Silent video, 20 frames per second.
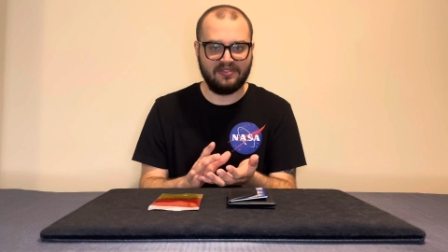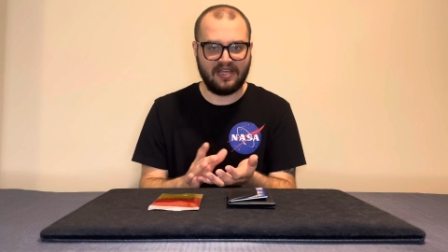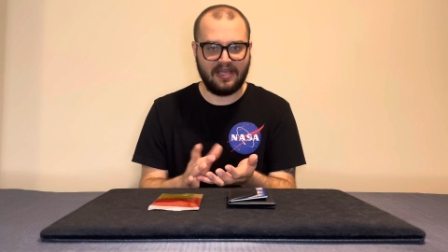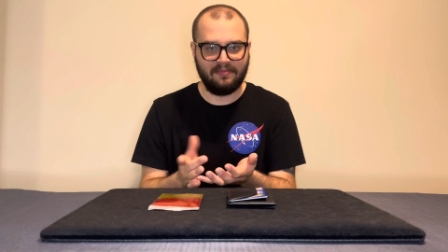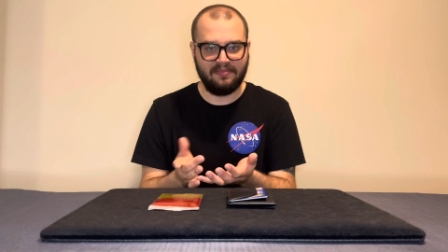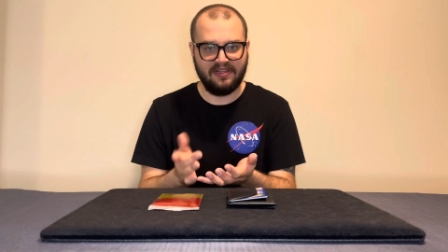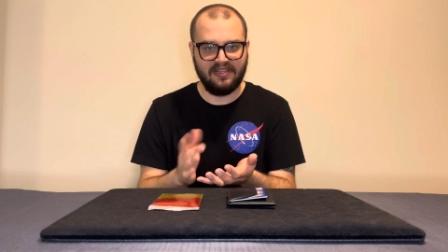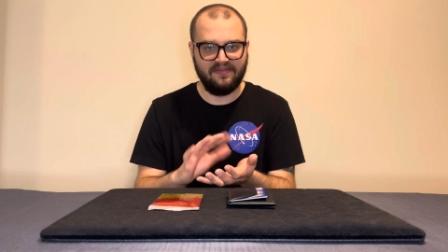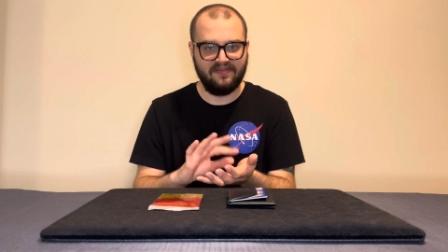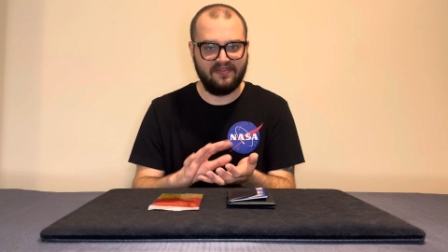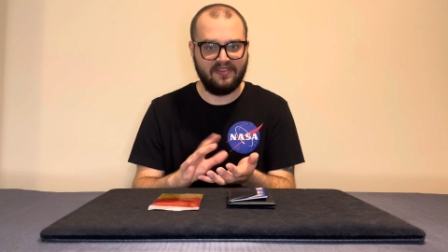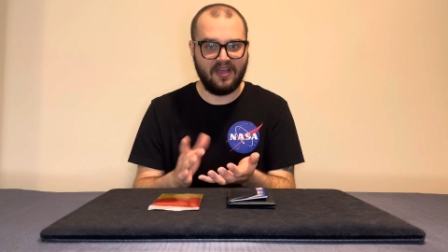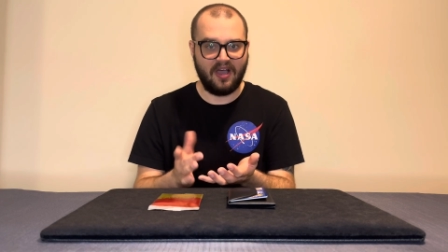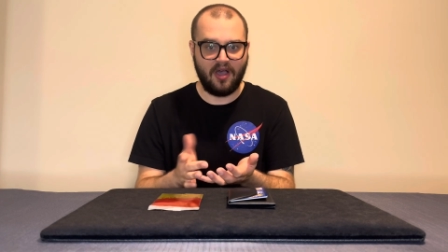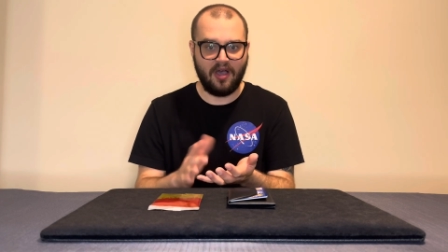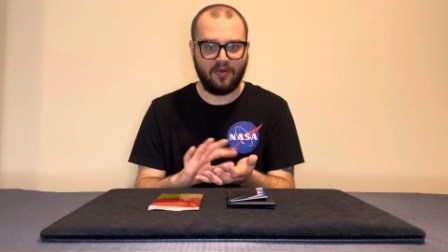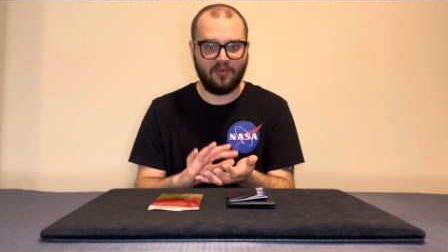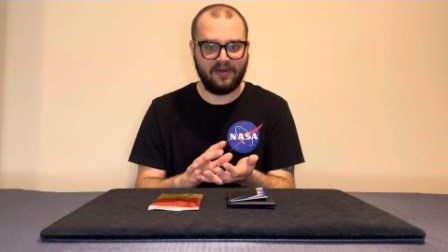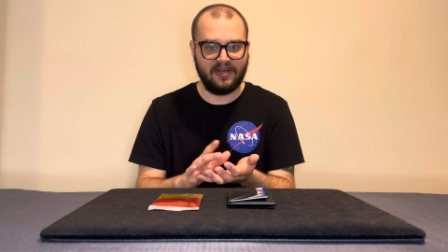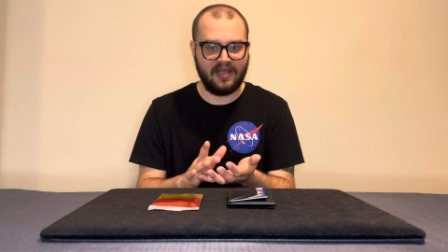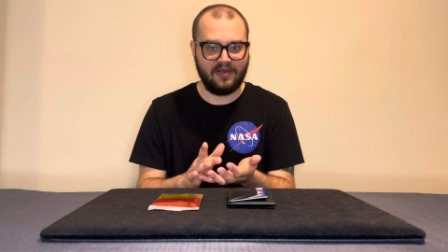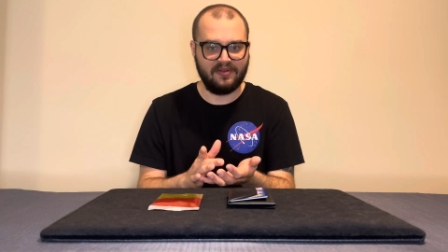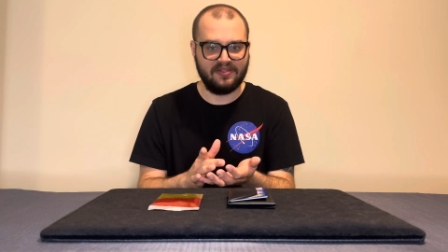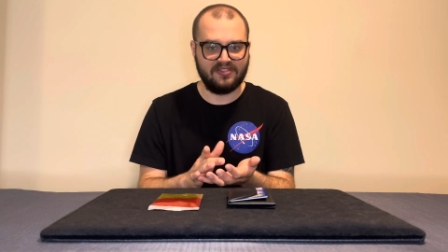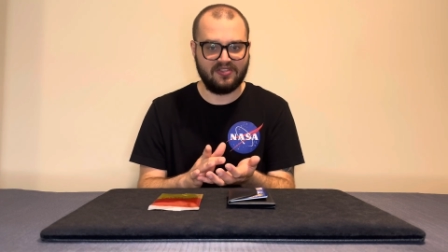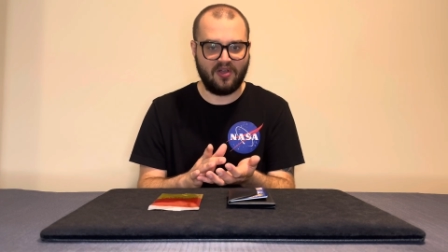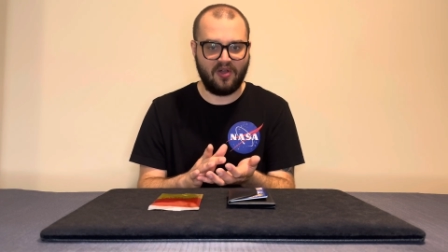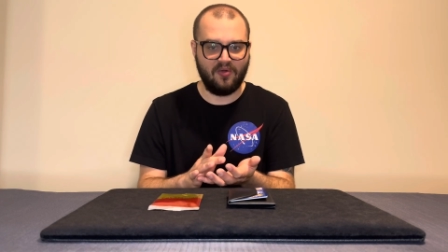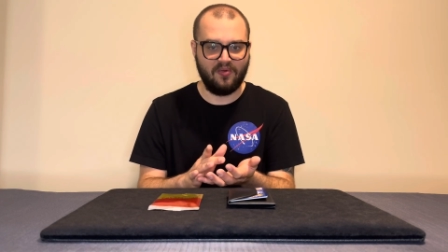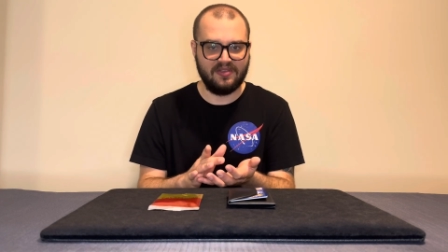I believe the odd one out
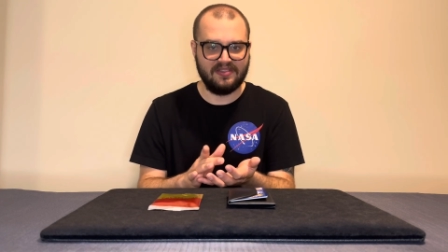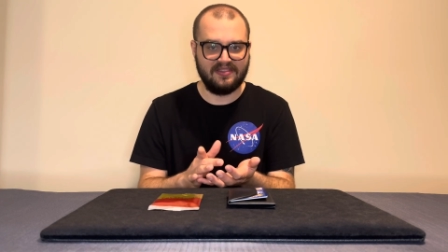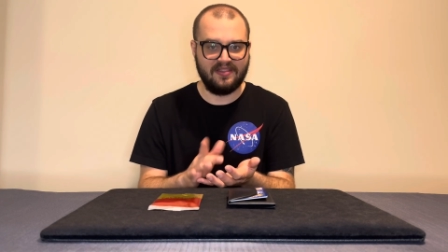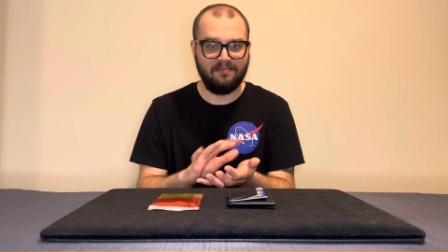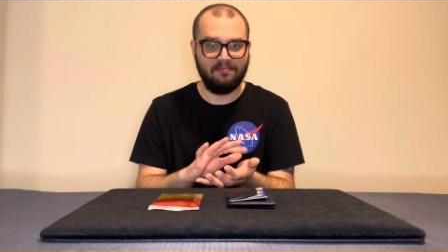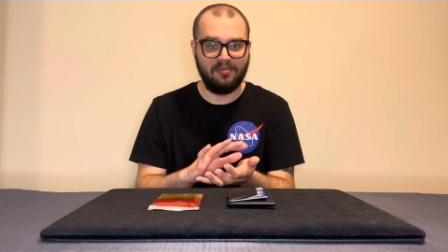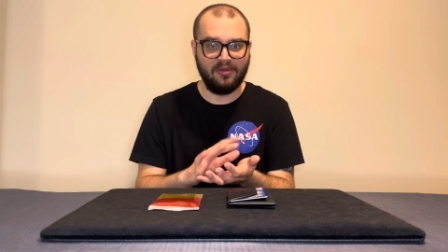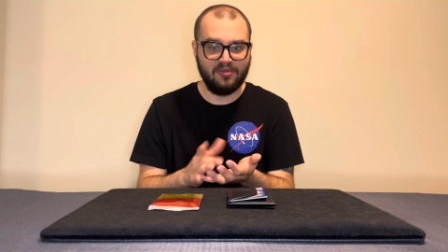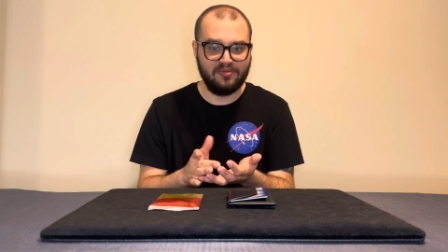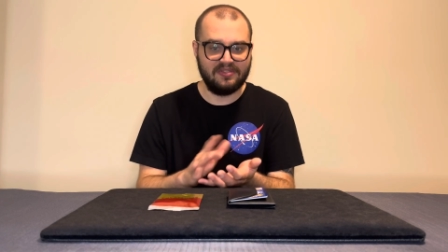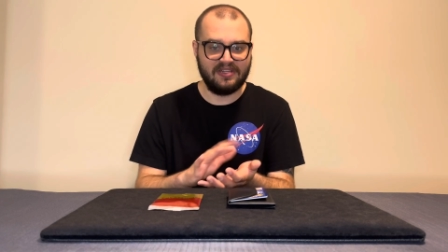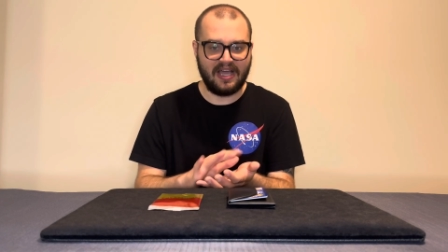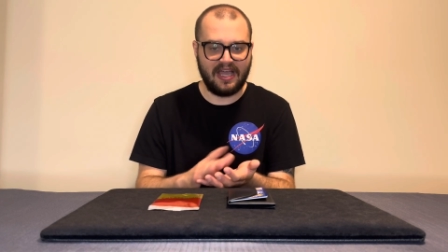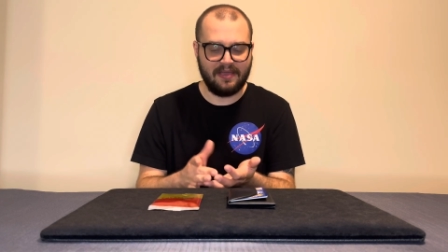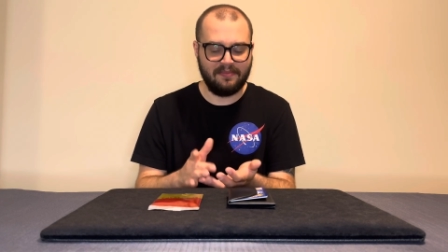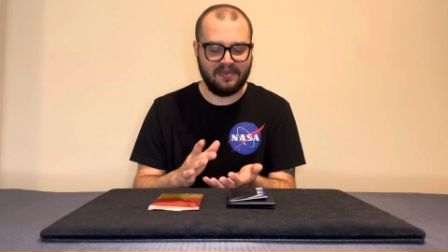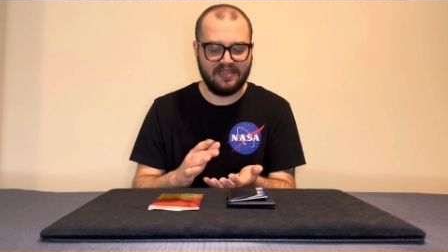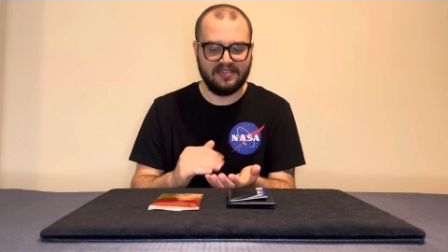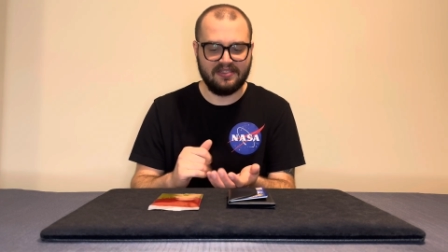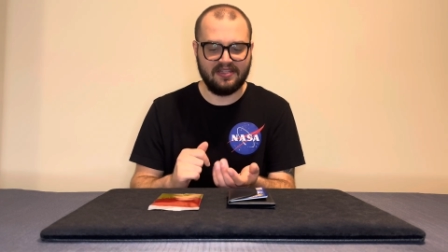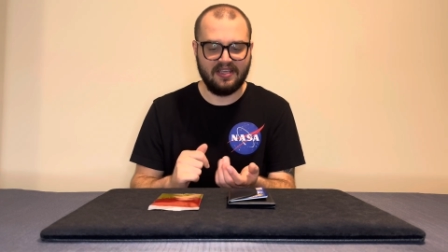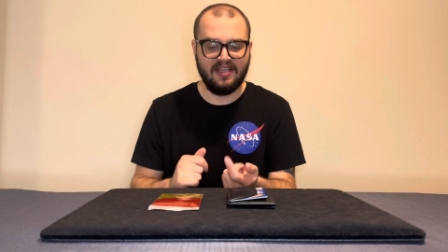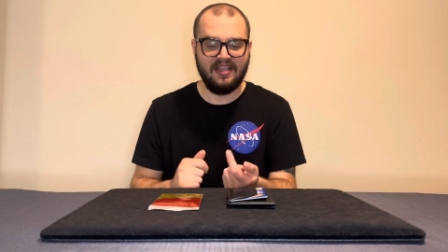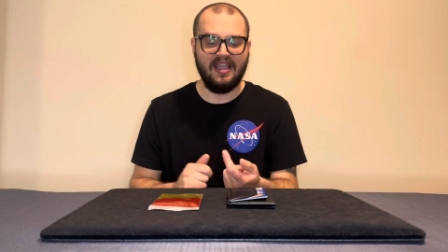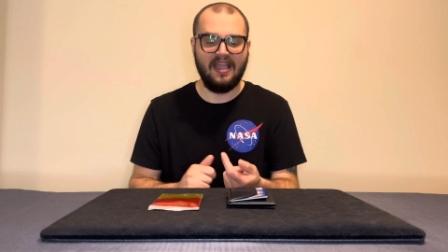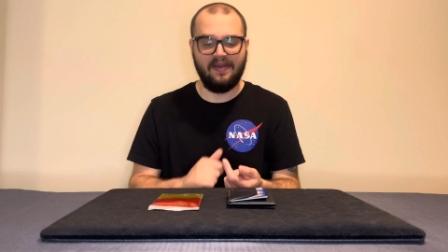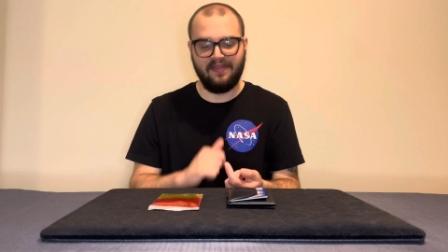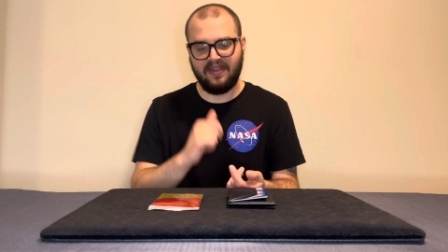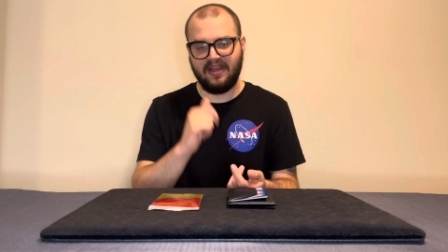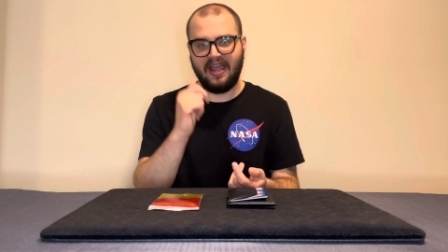is always the blue diamond,
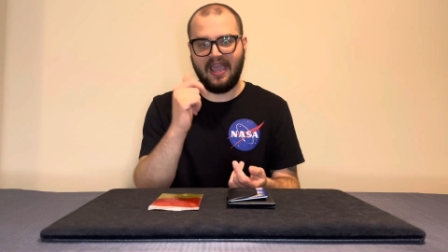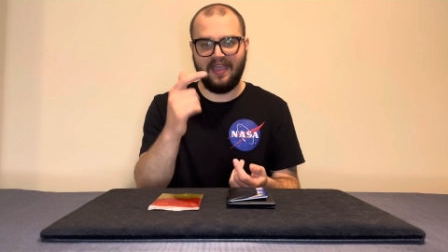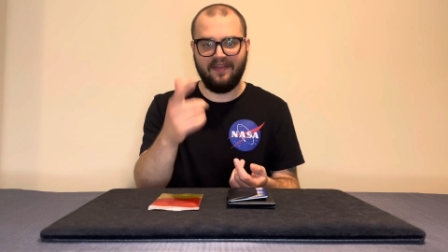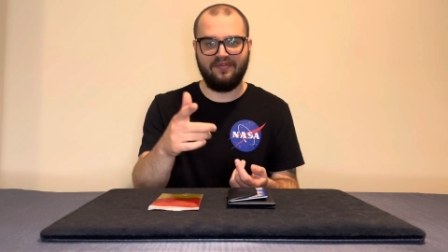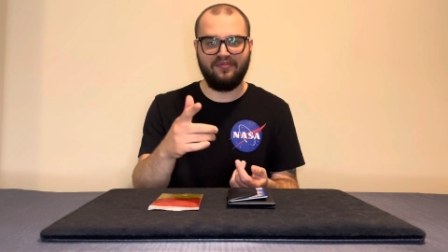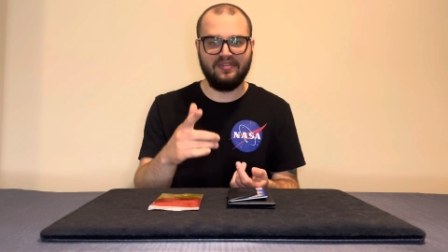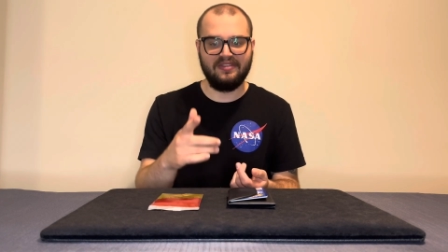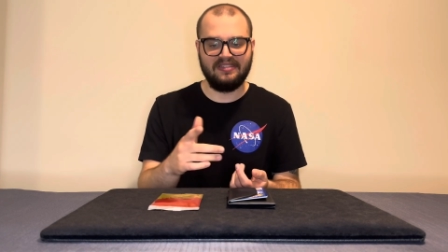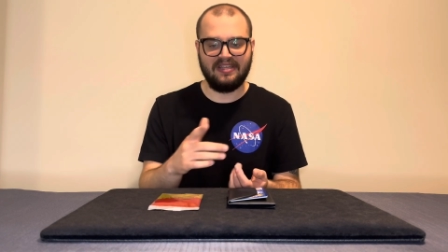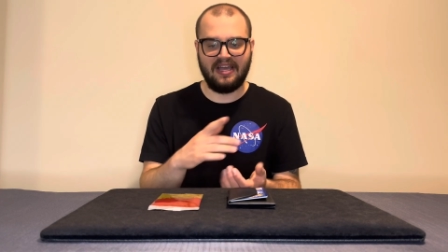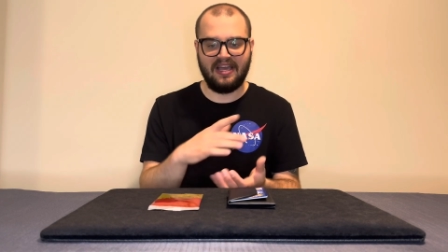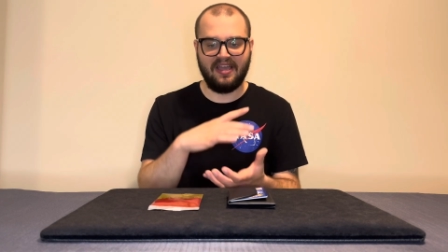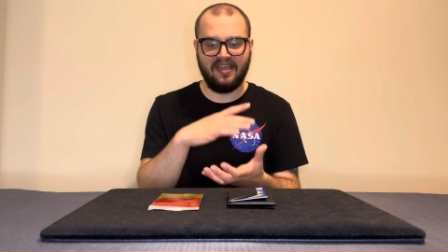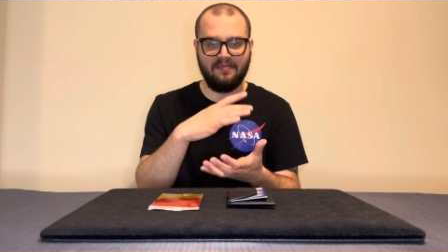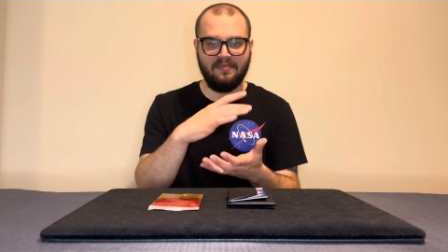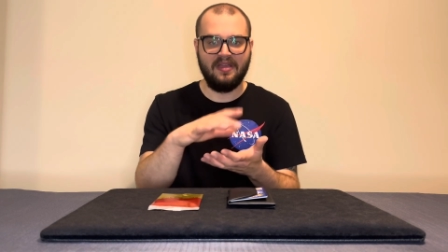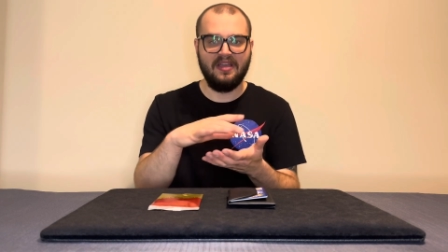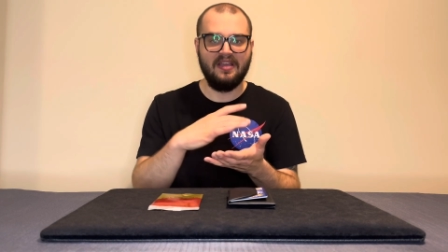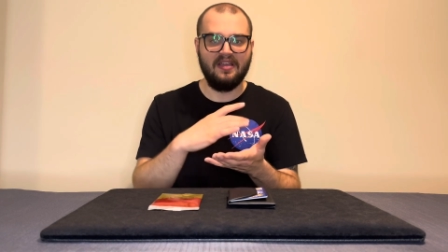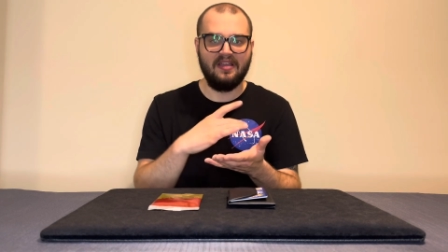and then every time